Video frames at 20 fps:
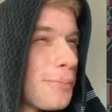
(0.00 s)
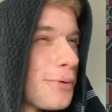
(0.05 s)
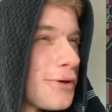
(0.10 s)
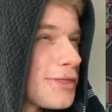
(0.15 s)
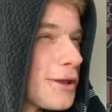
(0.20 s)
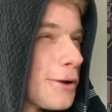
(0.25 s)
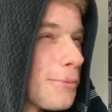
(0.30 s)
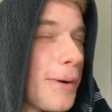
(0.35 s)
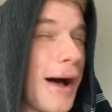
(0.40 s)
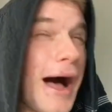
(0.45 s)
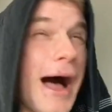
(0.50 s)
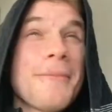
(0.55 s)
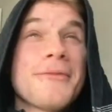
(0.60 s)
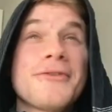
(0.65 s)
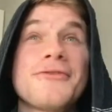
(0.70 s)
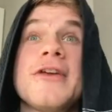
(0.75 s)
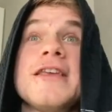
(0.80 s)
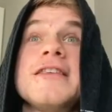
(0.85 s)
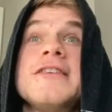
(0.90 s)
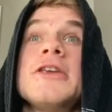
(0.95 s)
put their palms
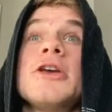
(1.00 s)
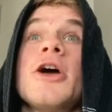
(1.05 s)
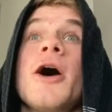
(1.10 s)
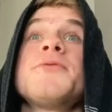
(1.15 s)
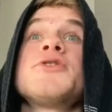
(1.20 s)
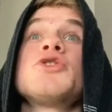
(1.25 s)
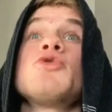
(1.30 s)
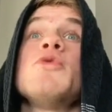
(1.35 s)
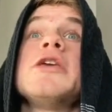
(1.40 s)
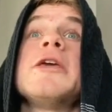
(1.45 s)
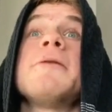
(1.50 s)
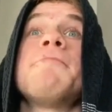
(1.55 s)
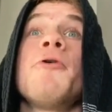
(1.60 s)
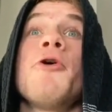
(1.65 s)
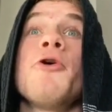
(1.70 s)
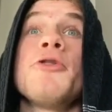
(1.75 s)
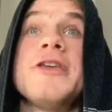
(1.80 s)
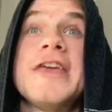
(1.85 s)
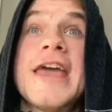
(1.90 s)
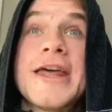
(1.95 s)
facing up so we can
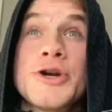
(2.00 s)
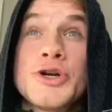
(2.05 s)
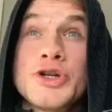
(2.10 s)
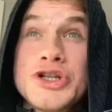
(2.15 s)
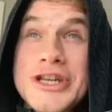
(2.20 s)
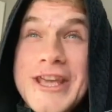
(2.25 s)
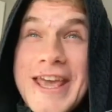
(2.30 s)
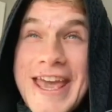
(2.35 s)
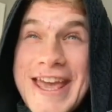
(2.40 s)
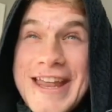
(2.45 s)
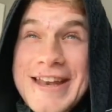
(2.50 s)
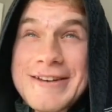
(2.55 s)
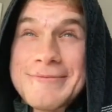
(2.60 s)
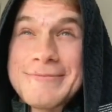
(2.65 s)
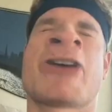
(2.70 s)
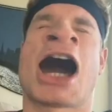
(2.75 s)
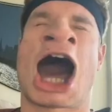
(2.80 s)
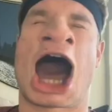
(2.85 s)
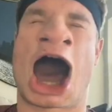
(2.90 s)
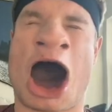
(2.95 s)
pull the energy in.
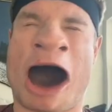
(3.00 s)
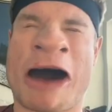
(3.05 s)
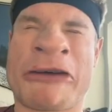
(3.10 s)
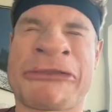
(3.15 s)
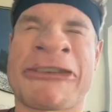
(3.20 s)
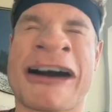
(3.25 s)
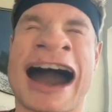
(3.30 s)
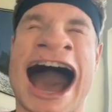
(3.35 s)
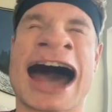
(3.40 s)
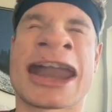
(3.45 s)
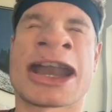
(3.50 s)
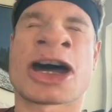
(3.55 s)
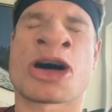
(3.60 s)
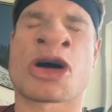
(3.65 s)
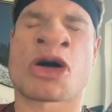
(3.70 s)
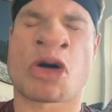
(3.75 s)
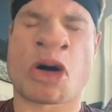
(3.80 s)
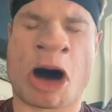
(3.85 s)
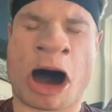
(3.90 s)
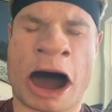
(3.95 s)
Our Father
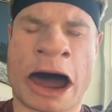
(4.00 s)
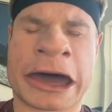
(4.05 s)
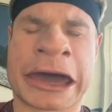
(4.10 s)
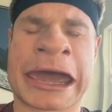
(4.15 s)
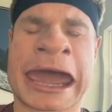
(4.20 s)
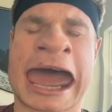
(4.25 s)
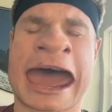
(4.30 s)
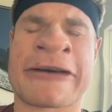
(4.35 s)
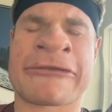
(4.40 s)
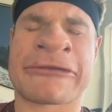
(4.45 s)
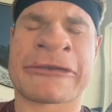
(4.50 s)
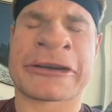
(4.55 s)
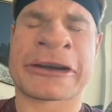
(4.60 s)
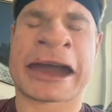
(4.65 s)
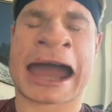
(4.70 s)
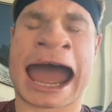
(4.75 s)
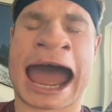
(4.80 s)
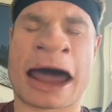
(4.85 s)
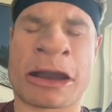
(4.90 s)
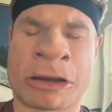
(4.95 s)
who art in heaven,
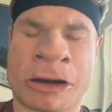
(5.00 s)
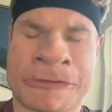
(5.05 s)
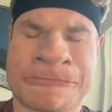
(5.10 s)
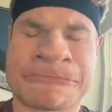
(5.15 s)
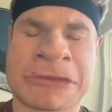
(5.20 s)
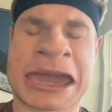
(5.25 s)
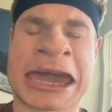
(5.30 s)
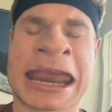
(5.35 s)
hallowed be